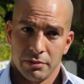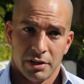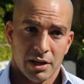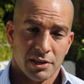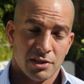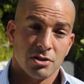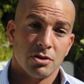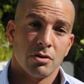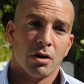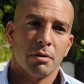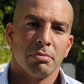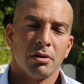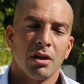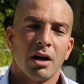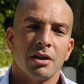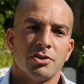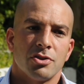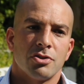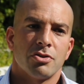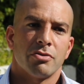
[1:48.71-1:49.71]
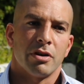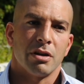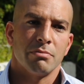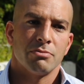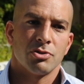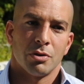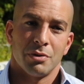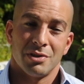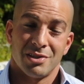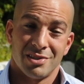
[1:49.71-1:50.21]
gets into our
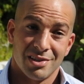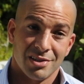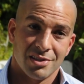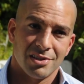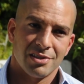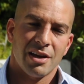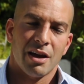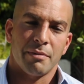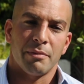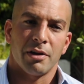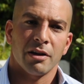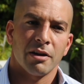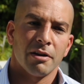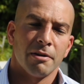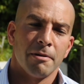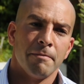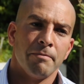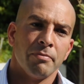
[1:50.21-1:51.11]
bloodstream, so it's systemic,